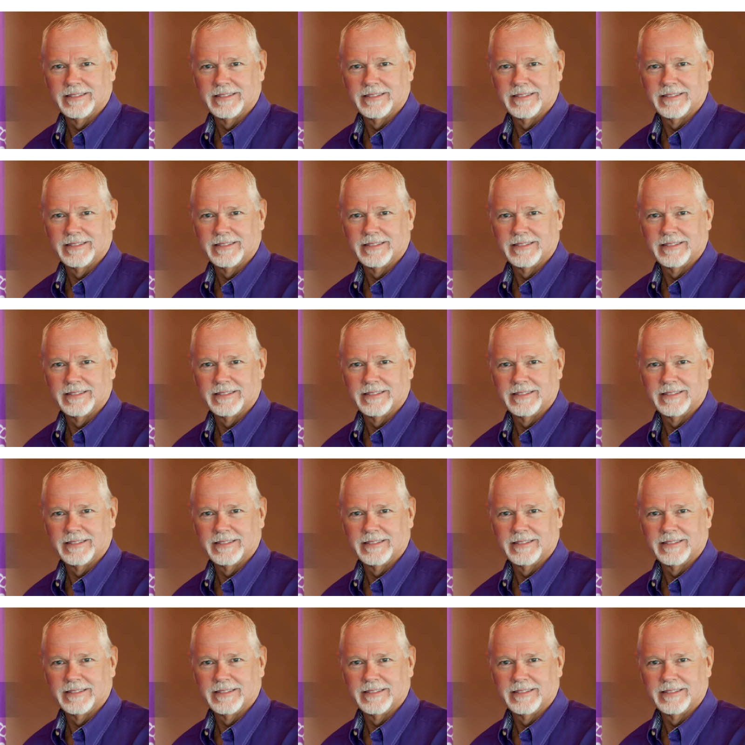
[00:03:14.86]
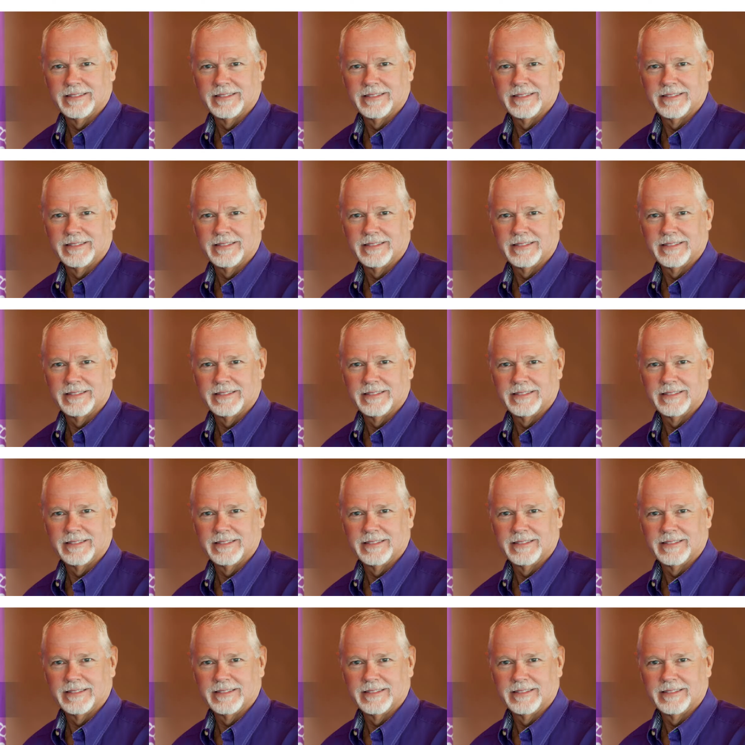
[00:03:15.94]

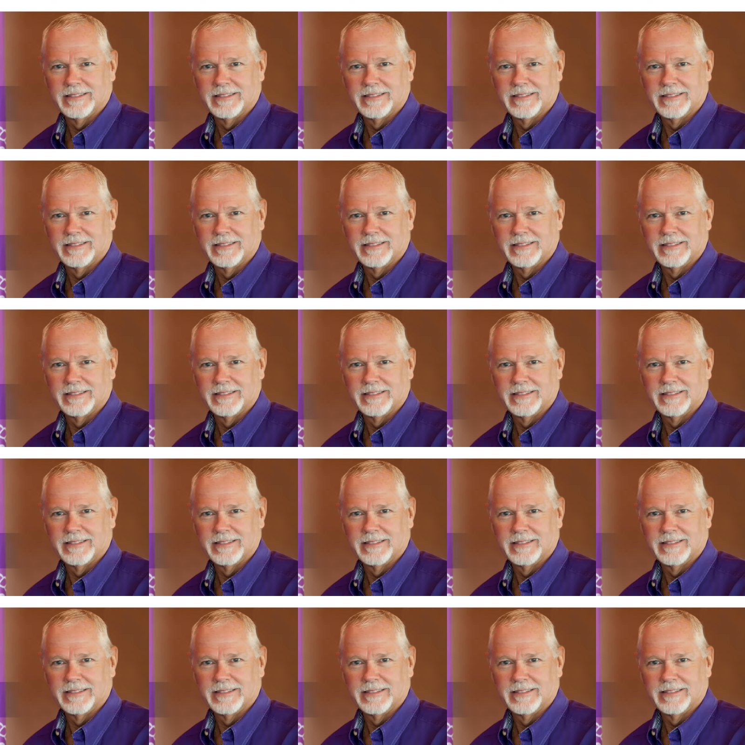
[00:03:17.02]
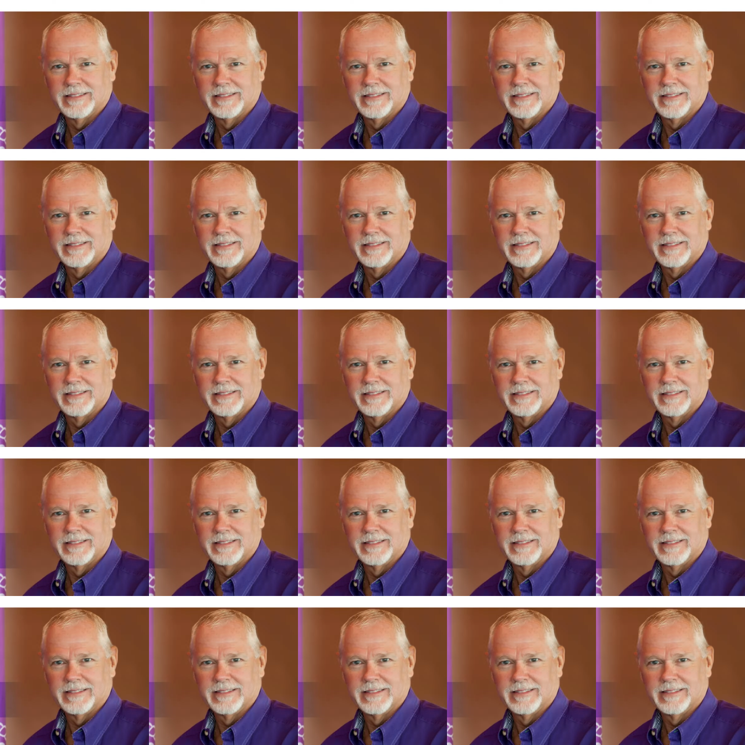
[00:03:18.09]

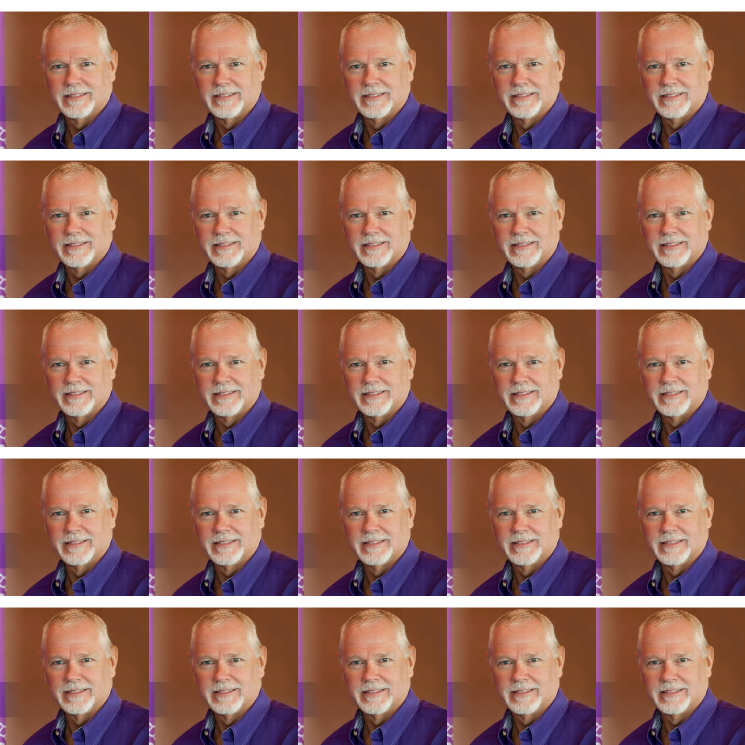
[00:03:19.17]
This is a still picture; no speech is visible.